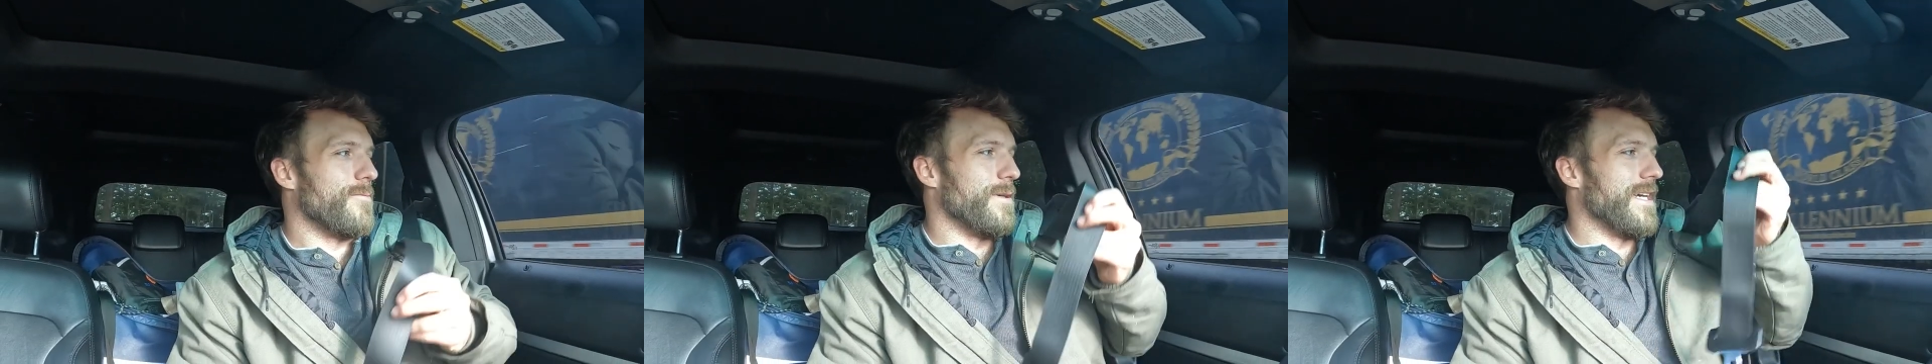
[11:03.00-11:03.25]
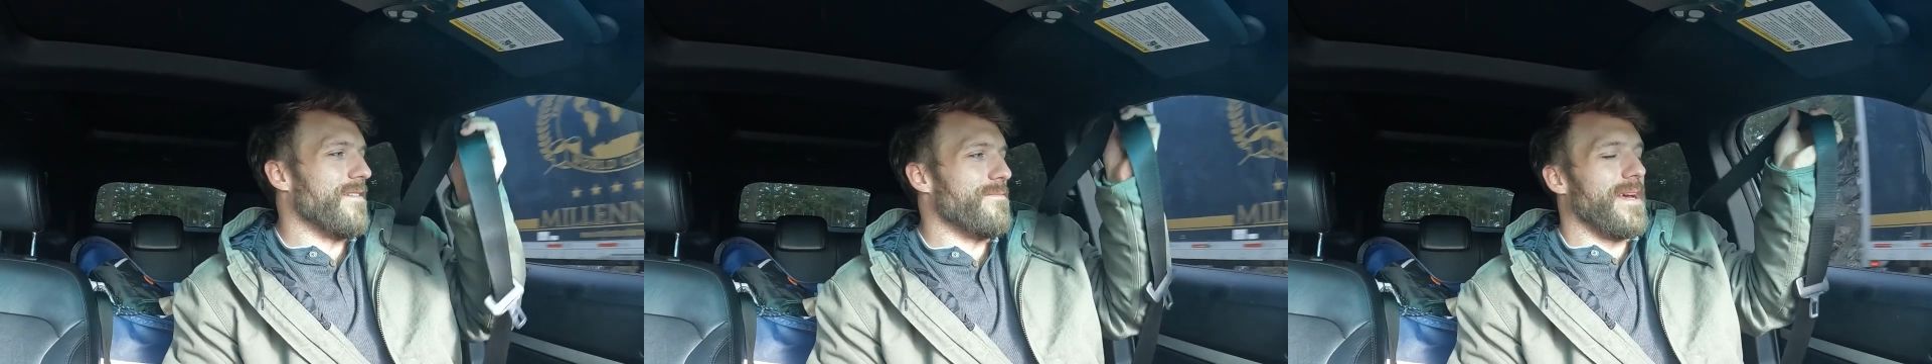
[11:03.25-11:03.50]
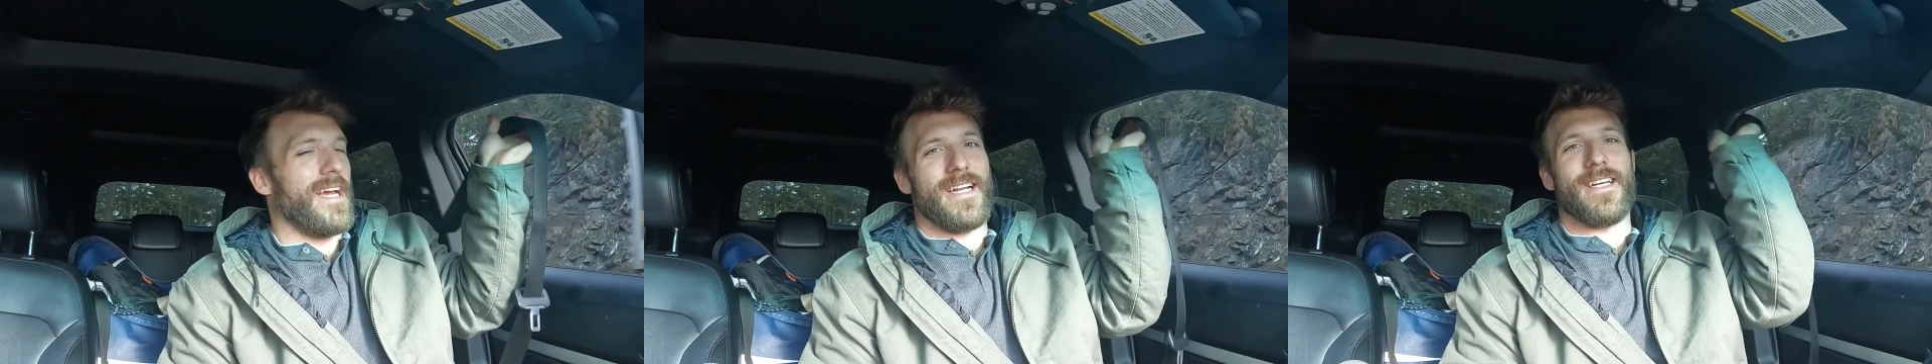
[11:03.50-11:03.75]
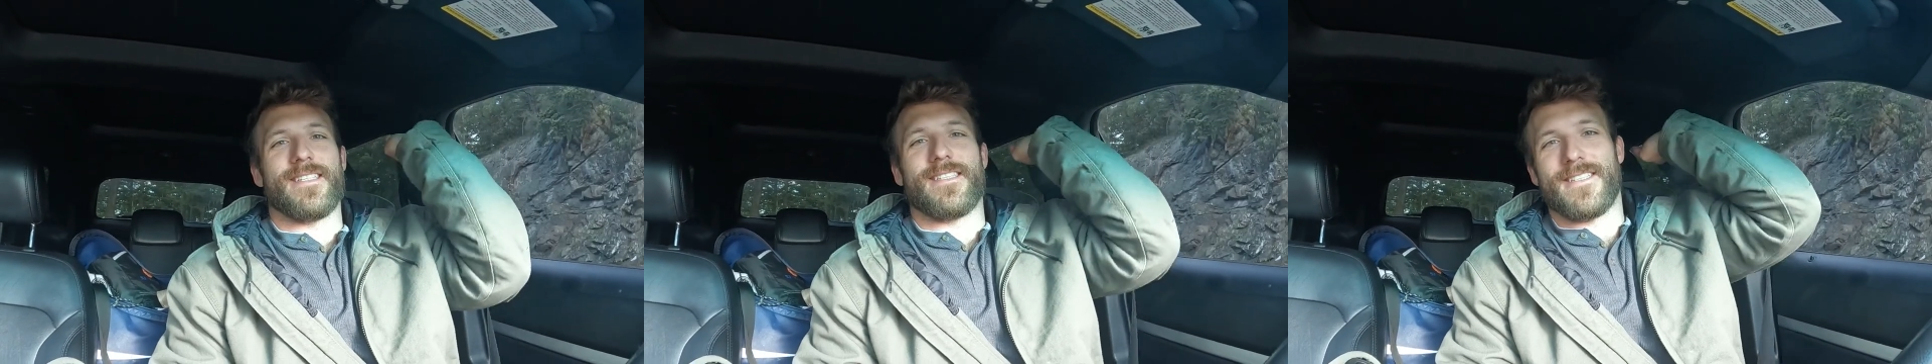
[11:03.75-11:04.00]
We have made
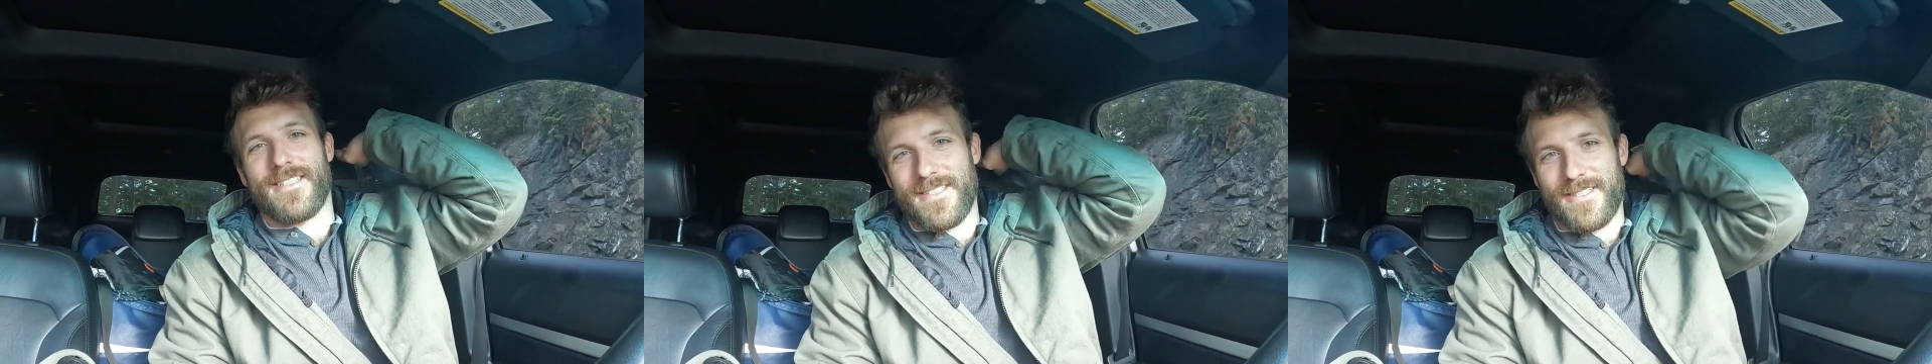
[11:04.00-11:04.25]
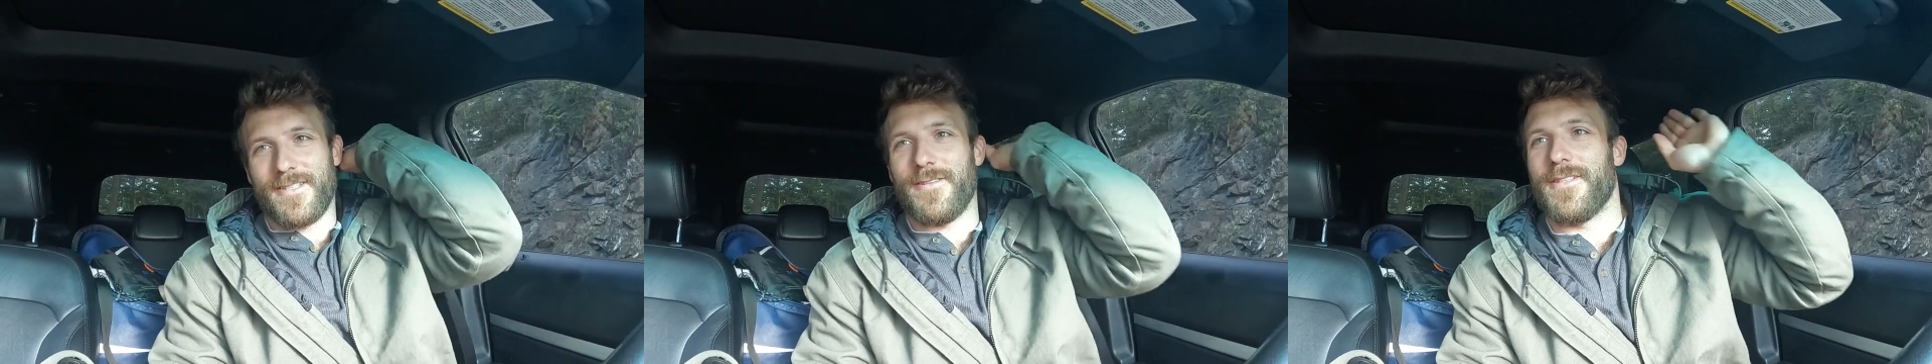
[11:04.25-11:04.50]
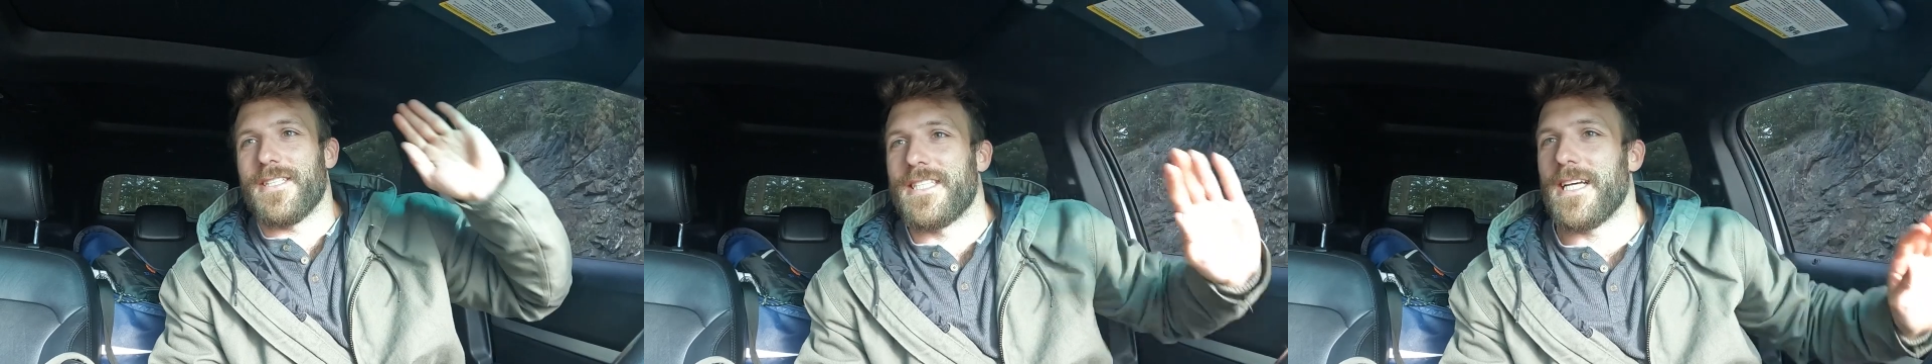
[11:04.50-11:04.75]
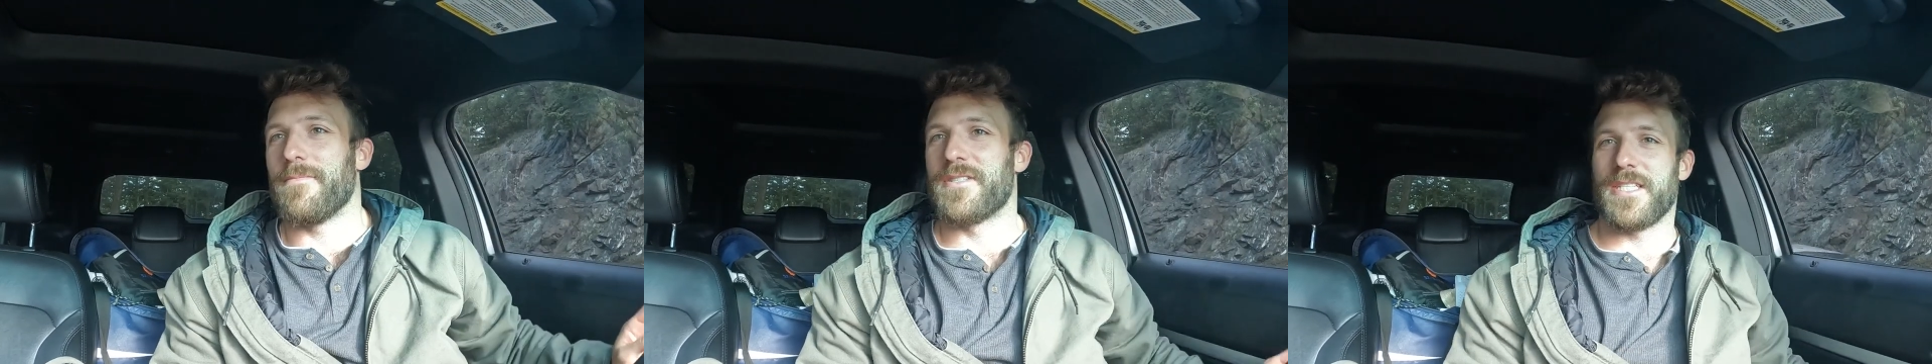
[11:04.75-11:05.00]
it to
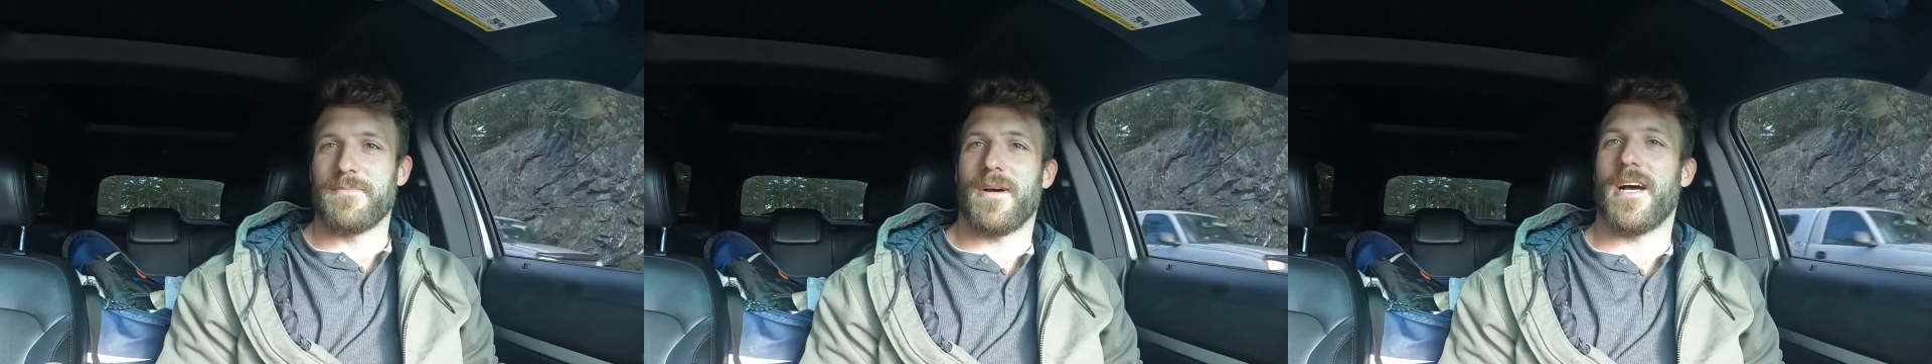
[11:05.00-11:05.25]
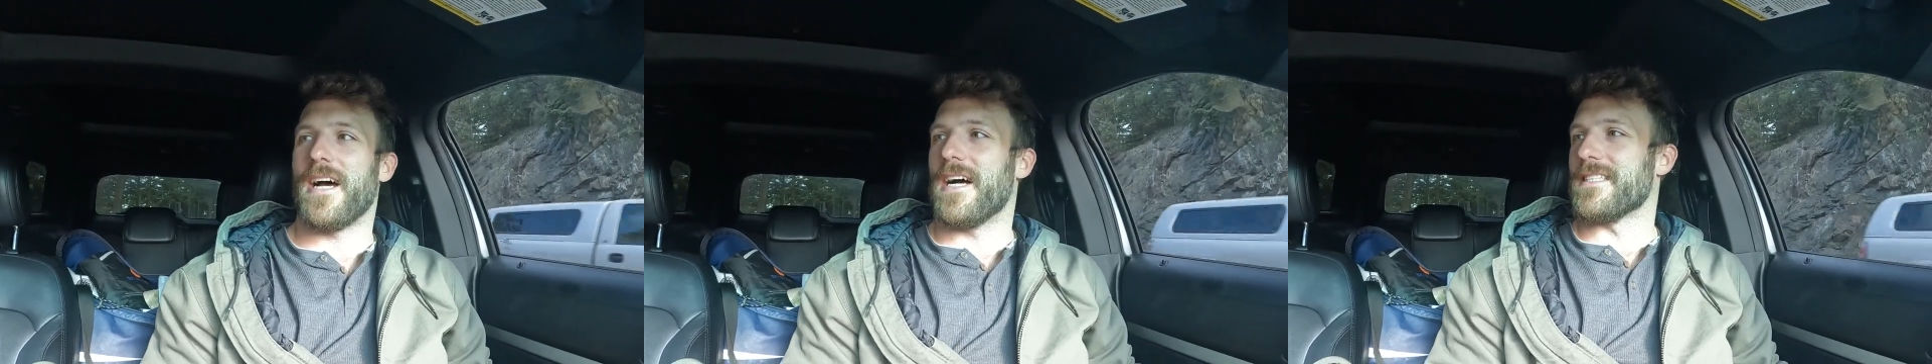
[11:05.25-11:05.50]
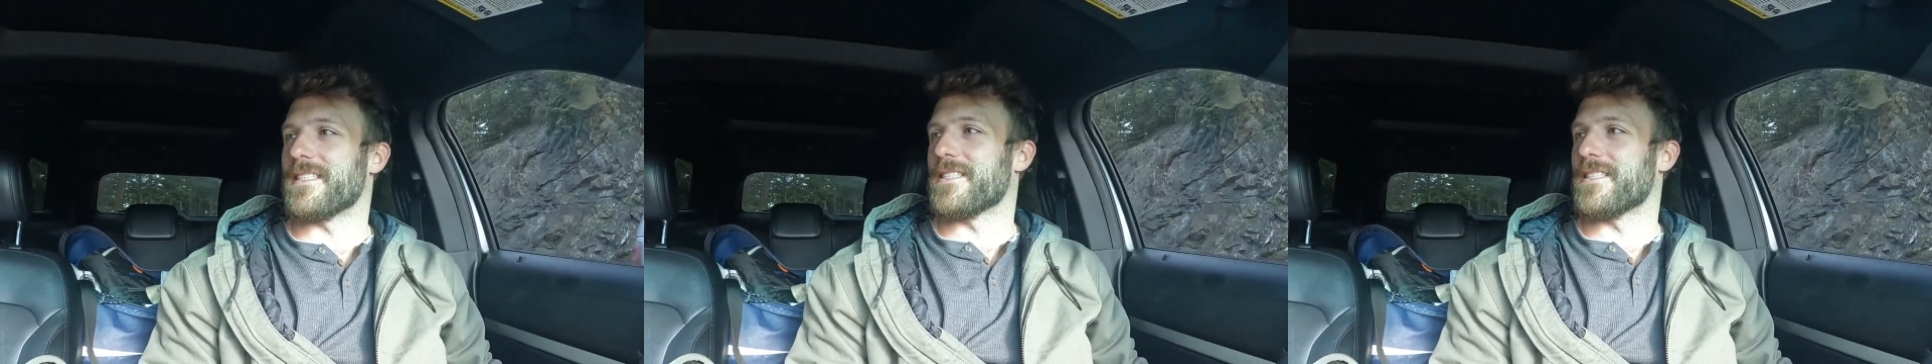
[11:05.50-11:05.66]
Deception Pass.